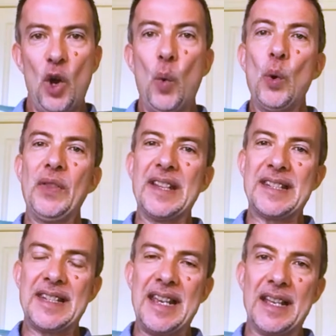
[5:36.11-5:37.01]
Would they
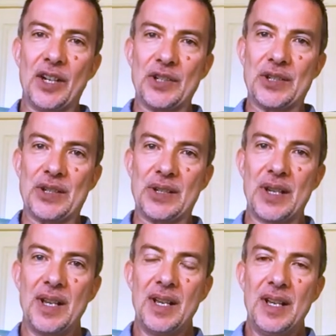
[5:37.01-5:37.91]
see in
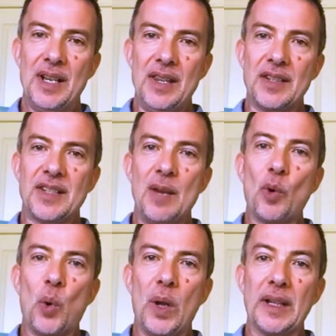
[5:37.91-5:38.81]
us the
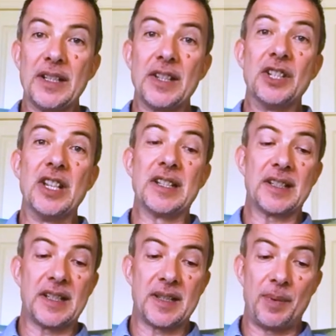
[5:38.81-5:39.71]
same qualities that
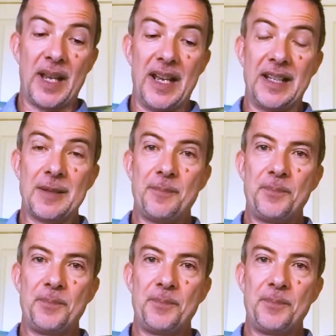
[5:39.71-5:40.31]
Jesus displayed?